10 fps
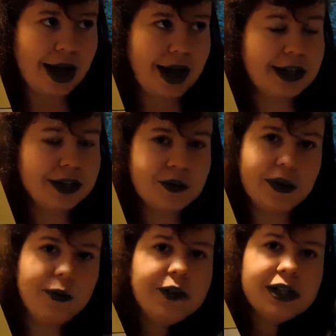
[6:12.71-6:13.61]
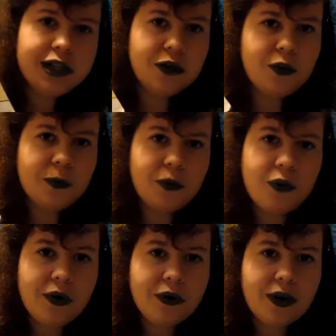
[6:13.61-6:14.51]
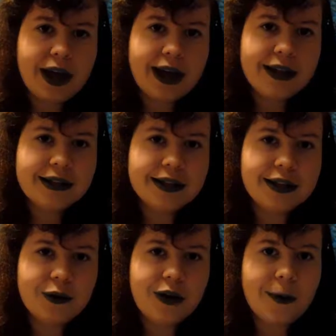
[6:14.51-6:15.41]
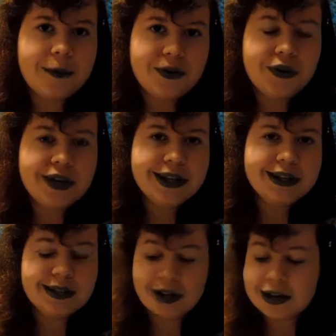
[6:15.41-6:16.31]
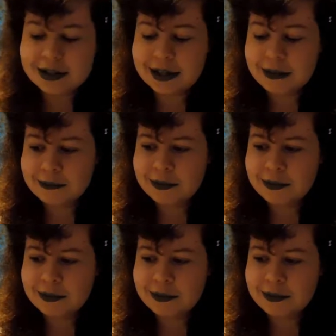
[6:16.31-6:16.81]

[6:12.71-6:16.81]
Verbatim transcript: I just really wish there were more, and that there were opportunities to talk to him.